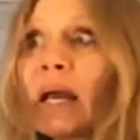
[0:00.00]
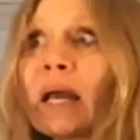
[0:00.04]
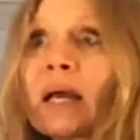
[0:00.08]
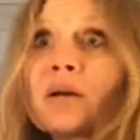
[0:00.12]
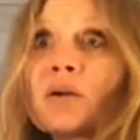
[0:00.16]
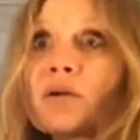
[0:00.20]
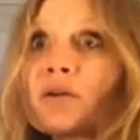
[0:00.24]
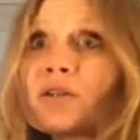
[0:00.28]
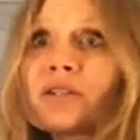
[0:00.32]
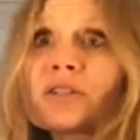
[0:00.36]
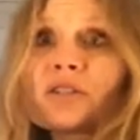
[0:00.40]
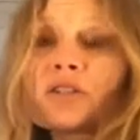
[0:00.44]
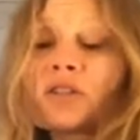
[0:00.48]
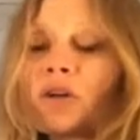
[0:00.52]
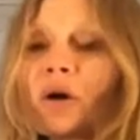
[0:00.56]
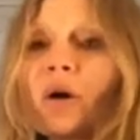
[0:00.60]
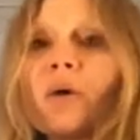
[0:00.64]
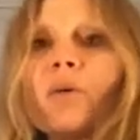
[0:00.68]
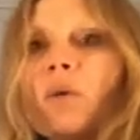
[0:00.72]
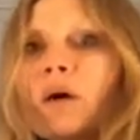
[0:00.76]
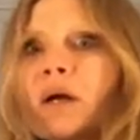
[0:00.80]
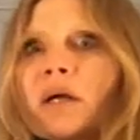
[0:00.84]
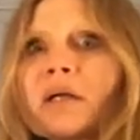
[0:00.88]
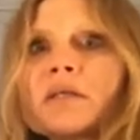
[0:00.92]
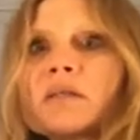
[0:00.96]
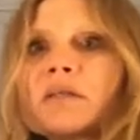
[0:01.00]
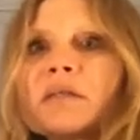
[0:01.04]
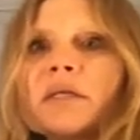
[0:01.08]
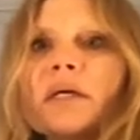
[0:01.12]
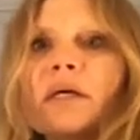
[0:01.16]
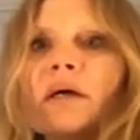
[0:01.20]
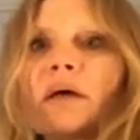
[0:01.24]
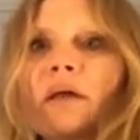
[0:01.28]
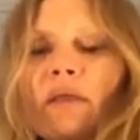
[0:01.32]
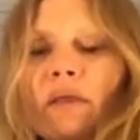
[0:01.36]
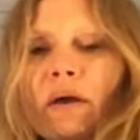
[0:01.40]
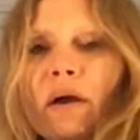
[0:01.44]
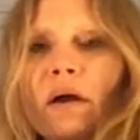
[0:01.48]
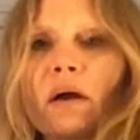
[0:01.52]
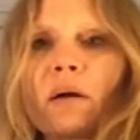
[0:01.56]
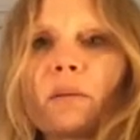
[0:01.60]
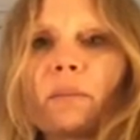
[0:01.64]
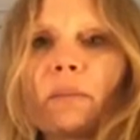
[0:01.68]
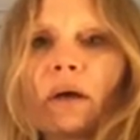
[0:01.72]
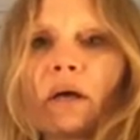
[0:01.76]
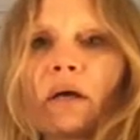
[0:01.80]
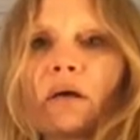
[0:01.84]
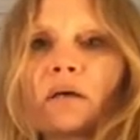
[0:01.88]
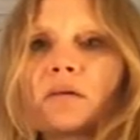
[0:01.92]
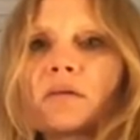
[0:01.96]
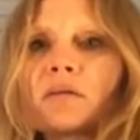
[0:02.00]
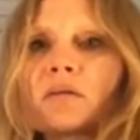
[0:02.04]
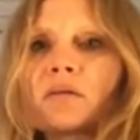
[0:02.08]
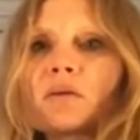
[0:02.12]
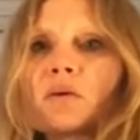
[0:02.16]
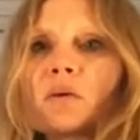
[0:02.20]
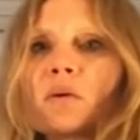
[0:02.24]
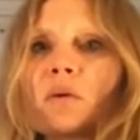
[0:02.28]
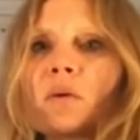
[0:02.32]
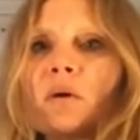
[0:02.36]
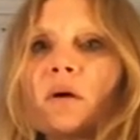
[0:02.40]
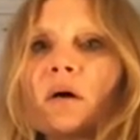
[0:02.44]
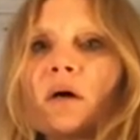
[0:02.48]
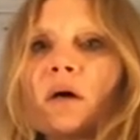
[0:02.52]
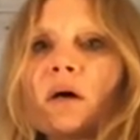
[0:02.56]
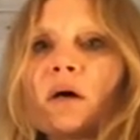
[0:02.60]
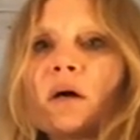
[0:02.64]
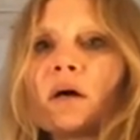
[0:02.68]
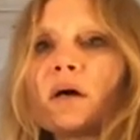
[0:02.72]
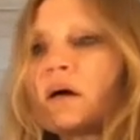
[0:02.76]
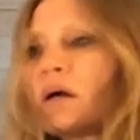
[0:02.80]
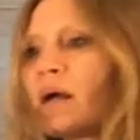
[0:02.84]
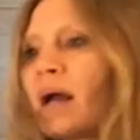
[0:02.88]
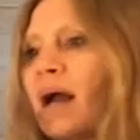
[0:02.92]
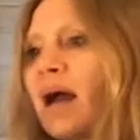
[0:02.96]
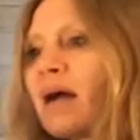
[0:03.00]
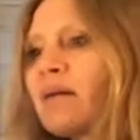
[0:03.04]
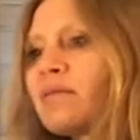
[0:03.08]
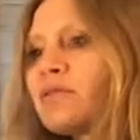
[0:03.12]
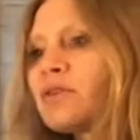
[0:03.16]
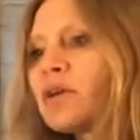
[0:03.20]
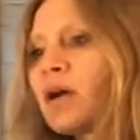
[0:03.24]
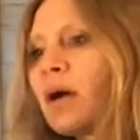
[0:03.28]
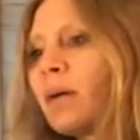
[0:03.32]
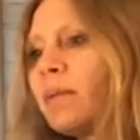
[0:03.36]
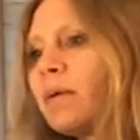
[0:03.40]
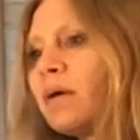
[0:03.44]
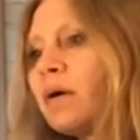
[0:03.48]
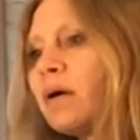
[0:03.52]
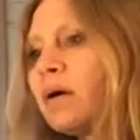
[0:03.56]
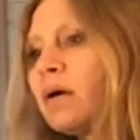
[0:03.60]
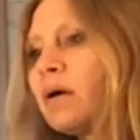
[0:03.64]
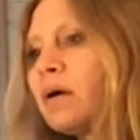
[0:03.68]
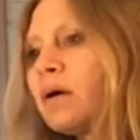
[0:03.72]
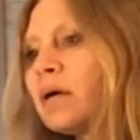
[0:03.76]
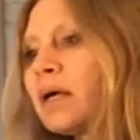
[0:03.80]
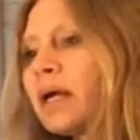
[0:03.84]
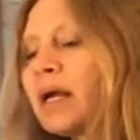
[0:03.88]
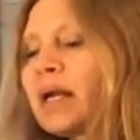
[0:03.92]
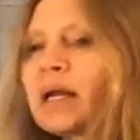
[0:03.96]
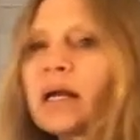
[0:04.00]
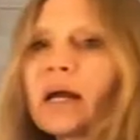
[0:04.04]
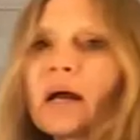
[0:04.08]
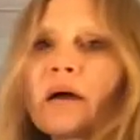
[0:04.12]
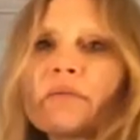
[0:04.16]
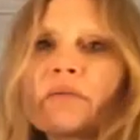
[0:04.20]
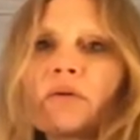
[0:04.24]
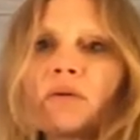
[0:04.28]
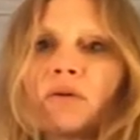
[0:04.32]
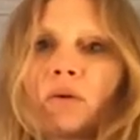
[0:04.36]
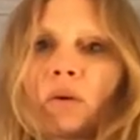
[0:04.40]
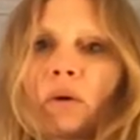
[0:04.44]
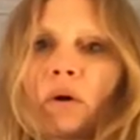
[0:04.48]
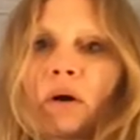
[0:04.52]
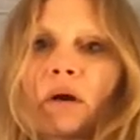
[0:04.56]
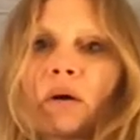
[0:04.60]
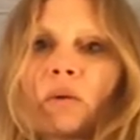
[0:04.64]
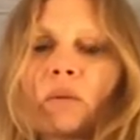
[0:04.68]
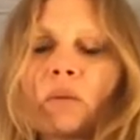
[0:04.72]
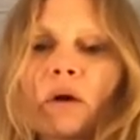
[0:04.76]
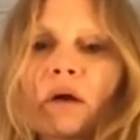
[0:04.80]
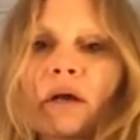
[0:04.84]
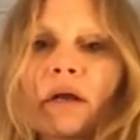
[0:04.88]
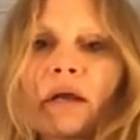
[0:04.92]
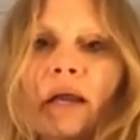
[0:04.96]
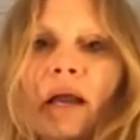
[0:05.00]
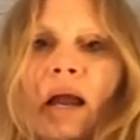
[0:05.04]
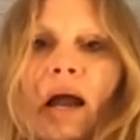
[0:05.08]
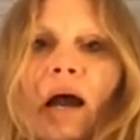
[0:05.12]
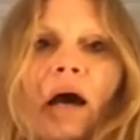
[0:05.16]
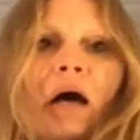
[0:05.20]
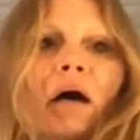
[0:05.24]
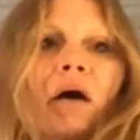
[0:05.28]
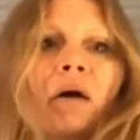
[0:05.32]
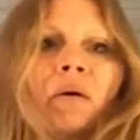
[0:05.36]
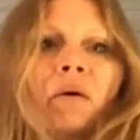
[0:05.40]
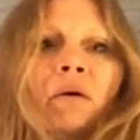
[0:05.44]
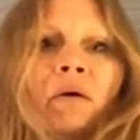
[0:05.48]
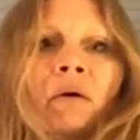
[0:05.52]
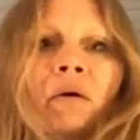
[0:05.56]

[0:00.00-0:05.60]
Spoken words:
or just don't want to see a therapist or have trouble getting out the door and working out.